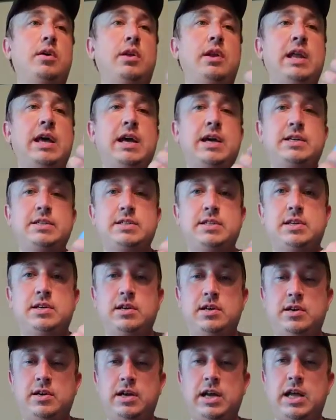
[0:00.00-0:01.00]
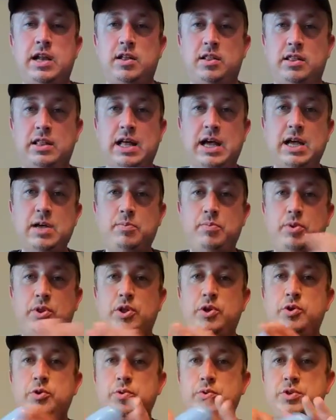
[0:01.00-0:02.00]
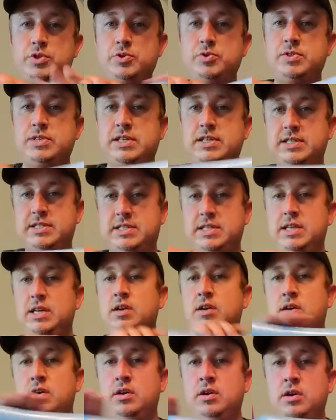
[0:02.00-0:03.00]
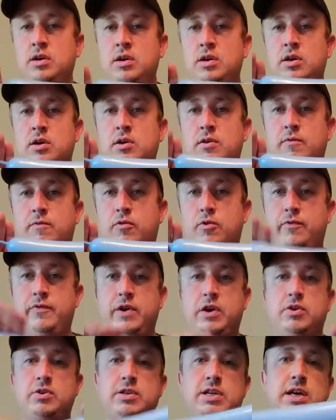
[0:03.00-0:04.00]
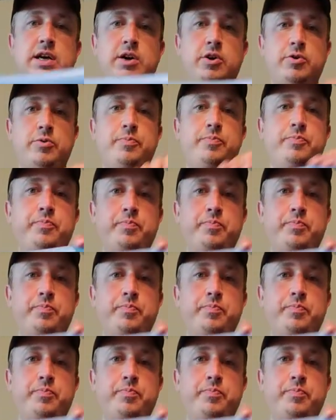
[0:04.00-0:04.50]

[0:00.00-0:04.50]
Next, I got a light blue 260 4-finger tail.